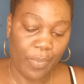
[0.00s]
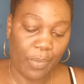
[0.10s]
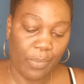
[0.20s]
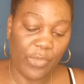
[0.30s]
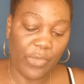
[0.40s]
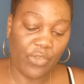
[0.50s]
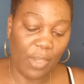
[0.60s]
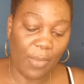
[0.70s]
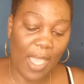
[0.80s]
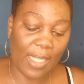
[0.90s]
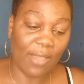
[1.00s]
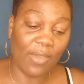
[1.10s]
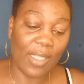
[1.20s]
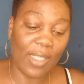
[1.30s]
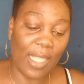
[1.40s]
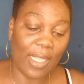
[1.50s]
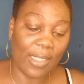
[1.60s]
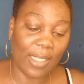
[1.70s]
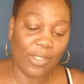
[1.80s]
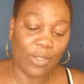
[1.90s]
The stream here giving a lot
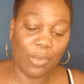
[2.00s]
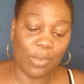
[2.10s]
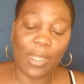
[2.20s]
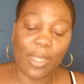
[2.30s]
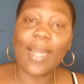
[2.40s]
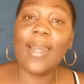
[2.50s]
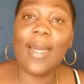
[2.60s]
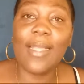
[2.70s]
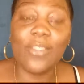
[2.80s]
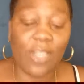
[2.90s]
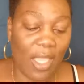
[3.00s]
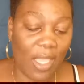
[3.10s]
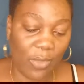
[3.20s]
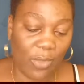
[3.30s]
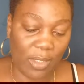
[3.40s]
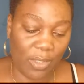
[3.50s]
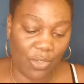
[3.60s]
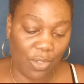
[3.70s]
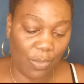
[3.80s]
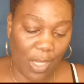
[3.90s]
of trouble. I can't join with the
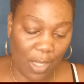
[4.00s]
stream here.